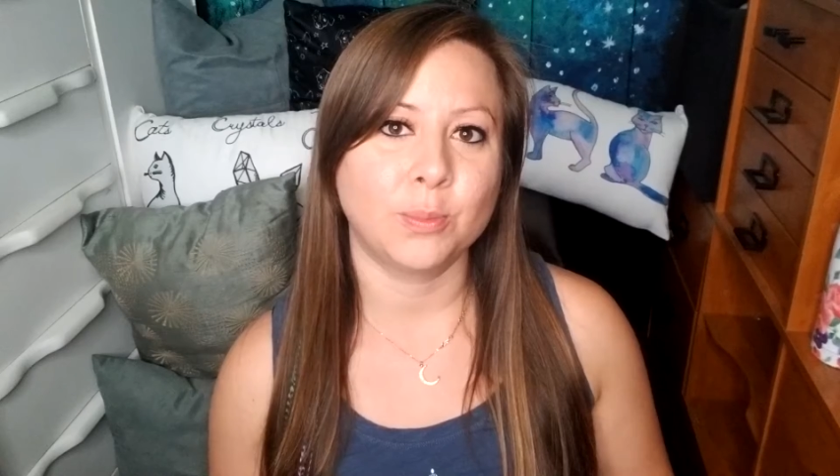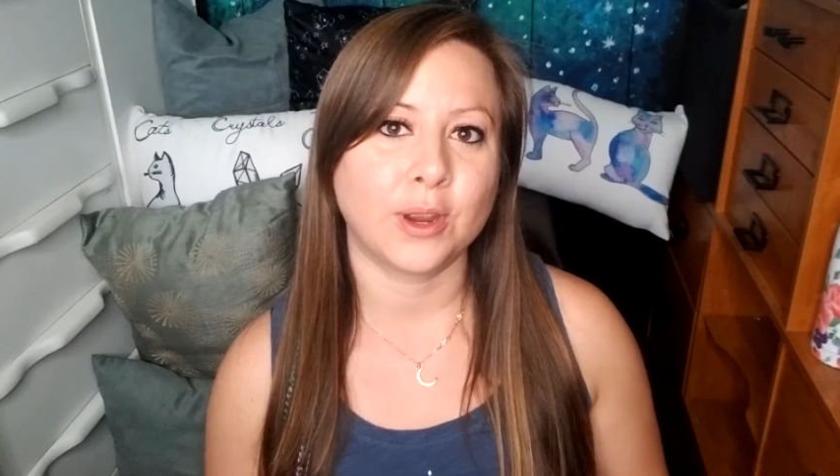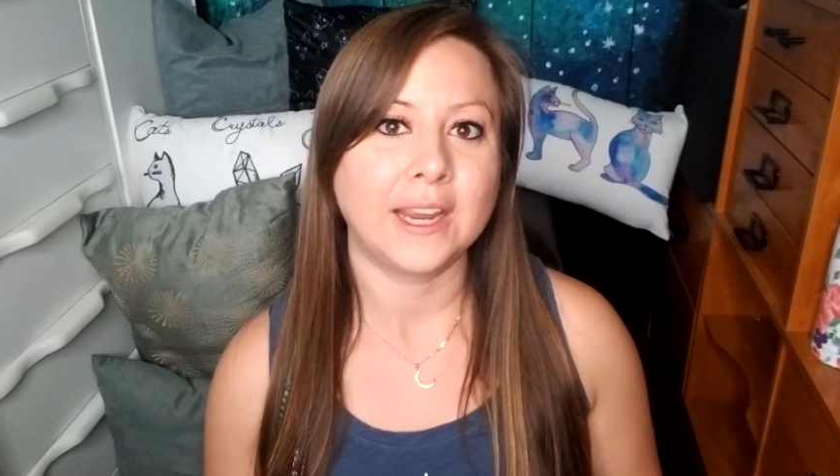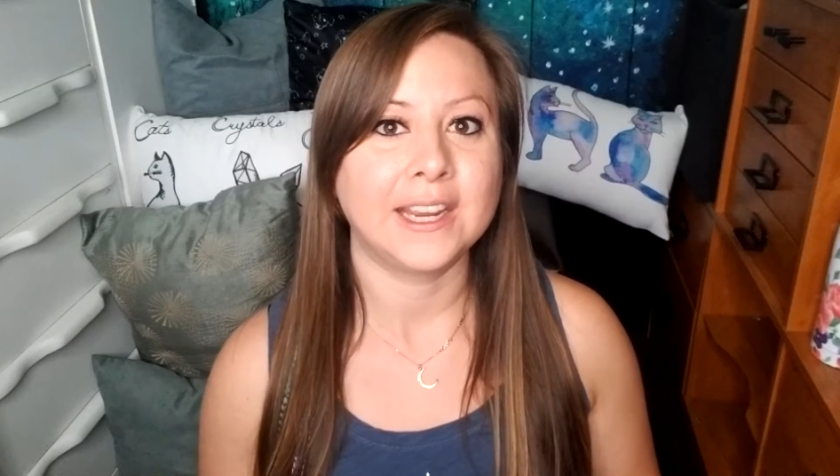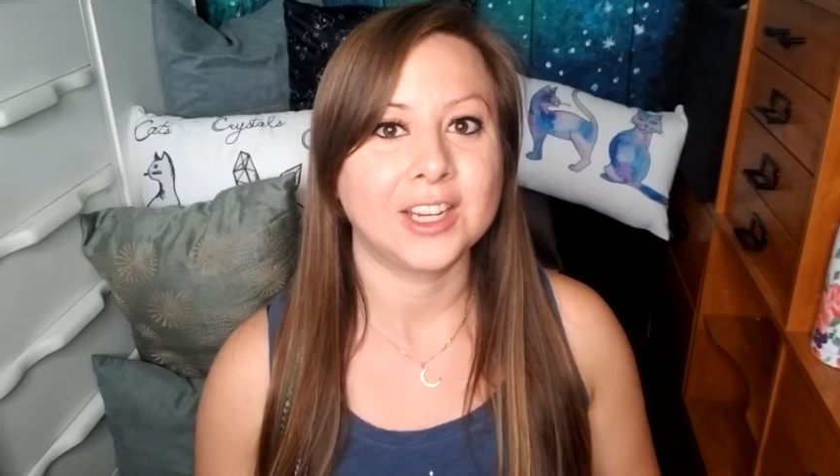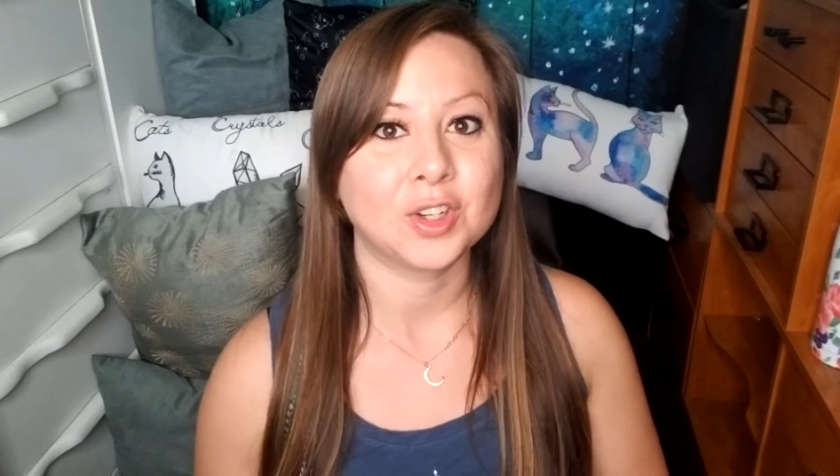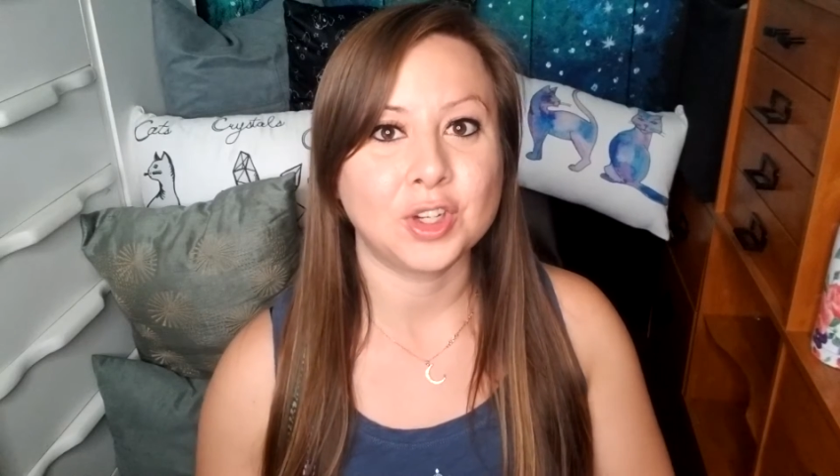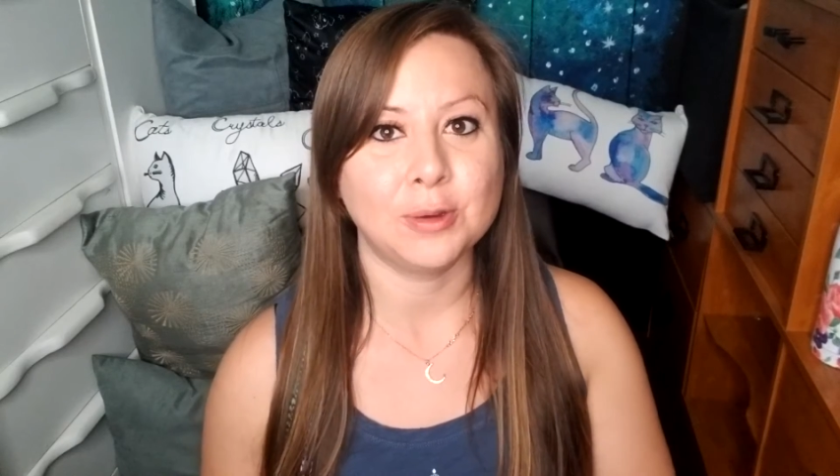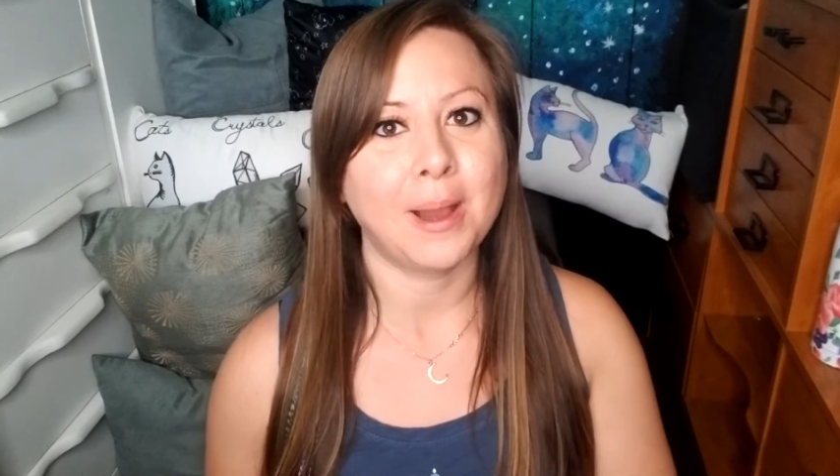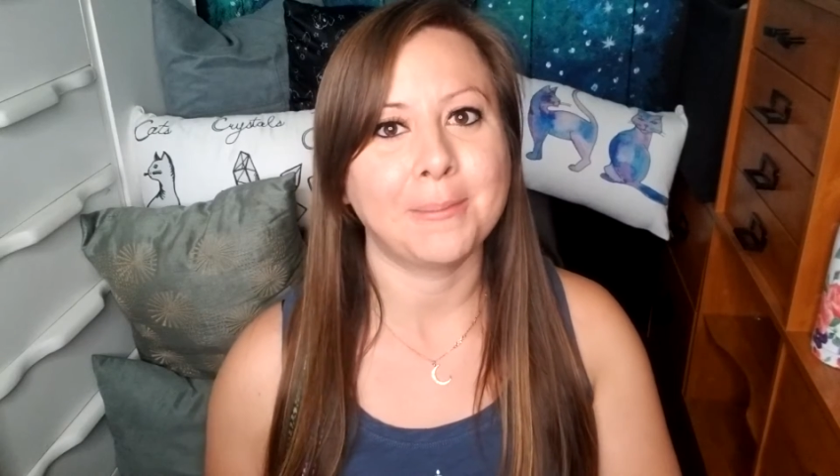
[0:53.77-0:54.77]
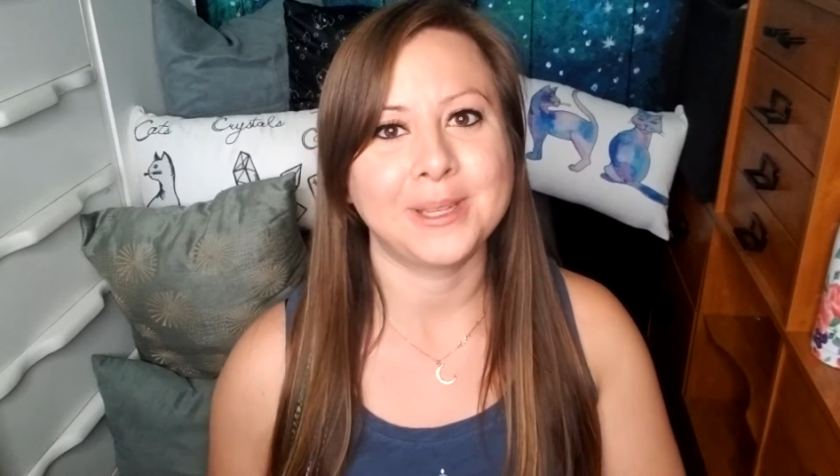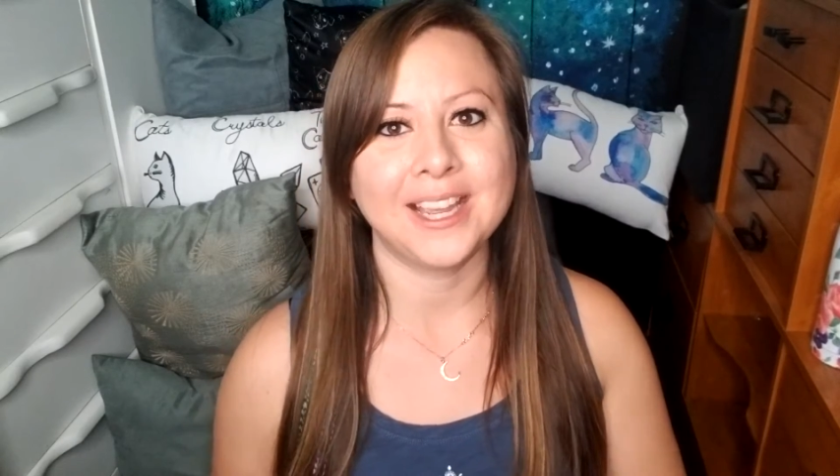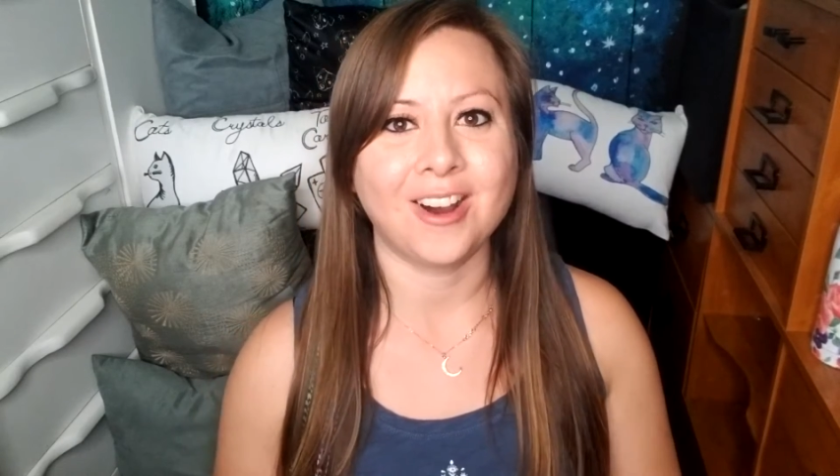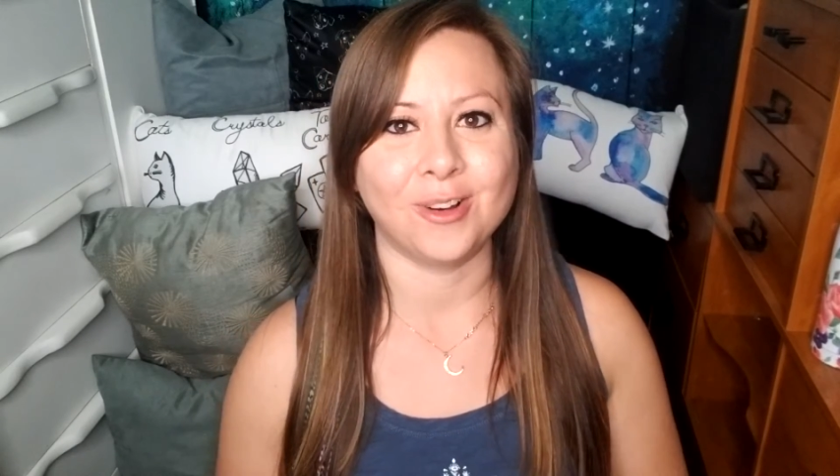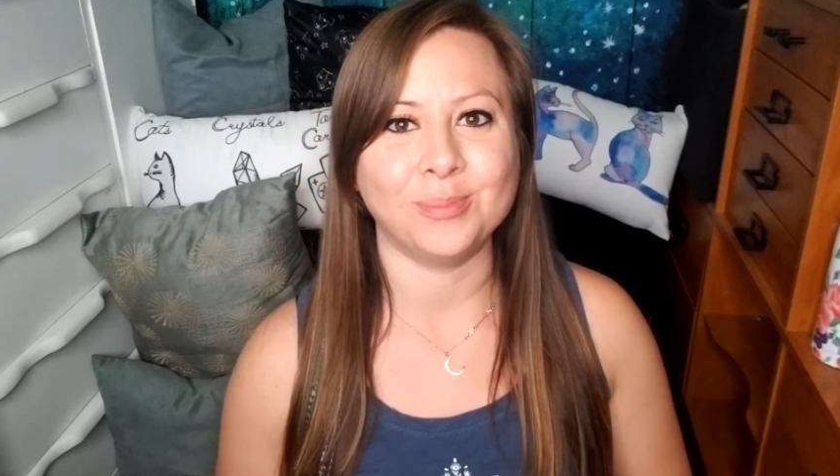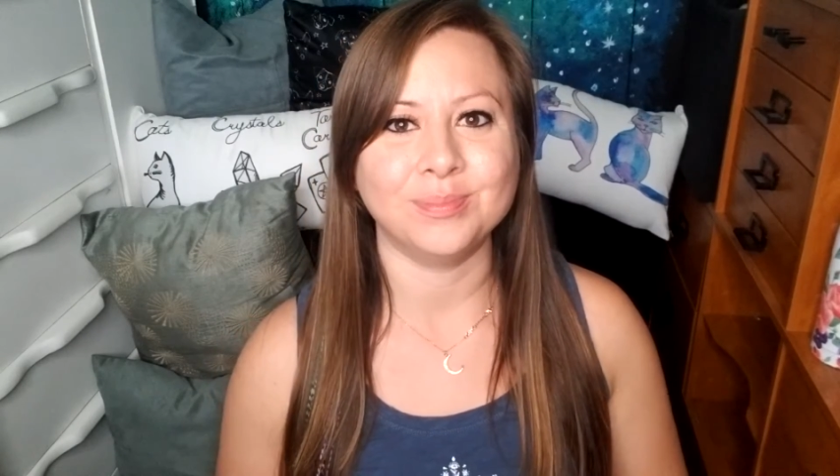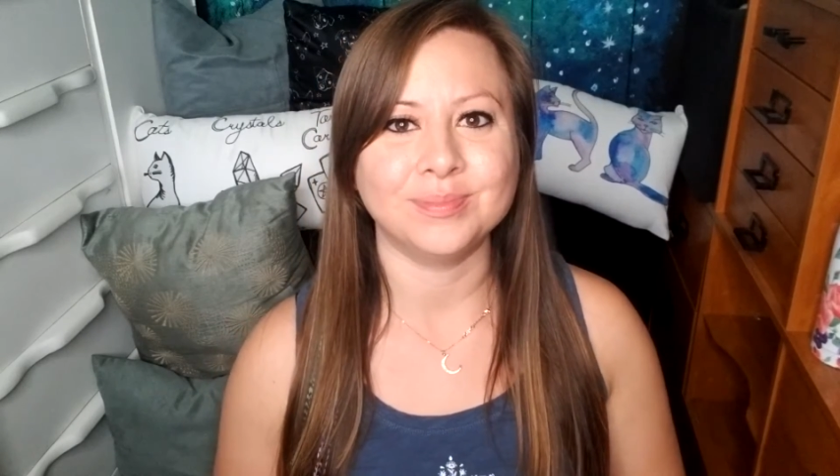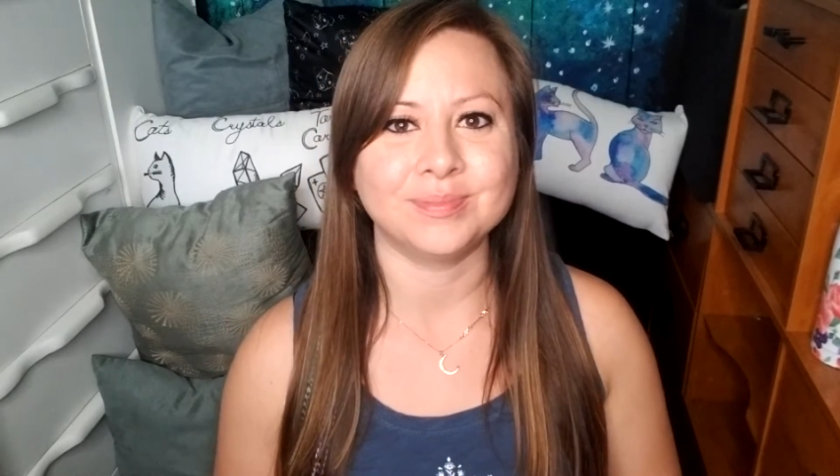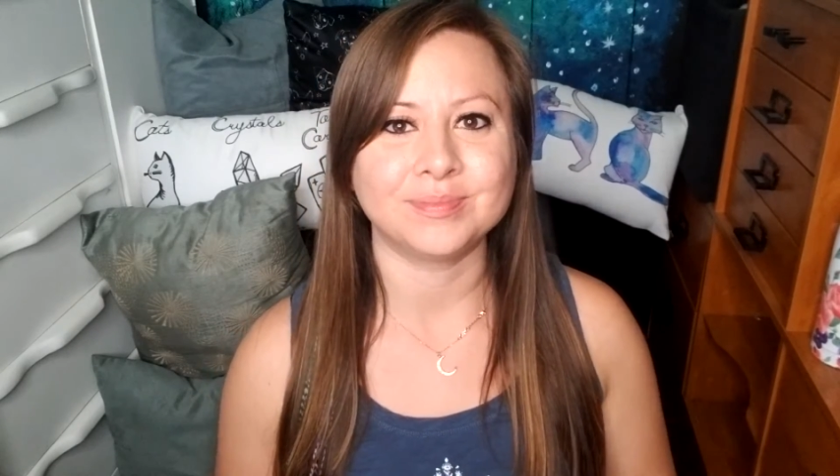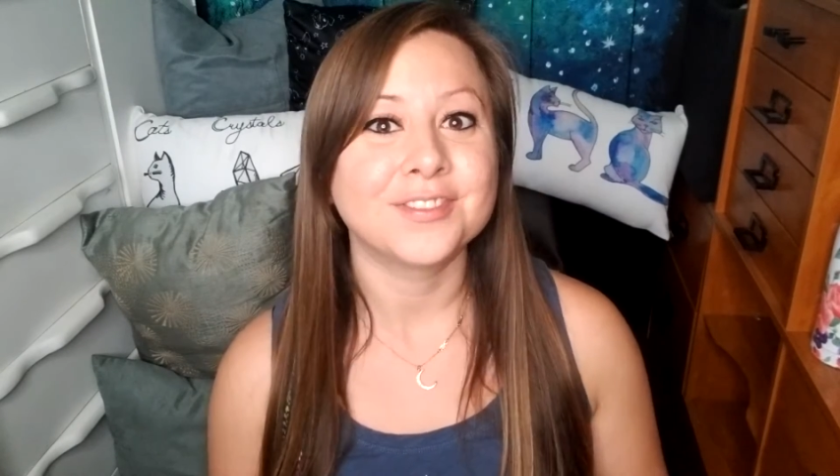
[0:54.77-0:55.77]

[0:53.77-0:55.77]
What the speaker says: bring your new puppy home.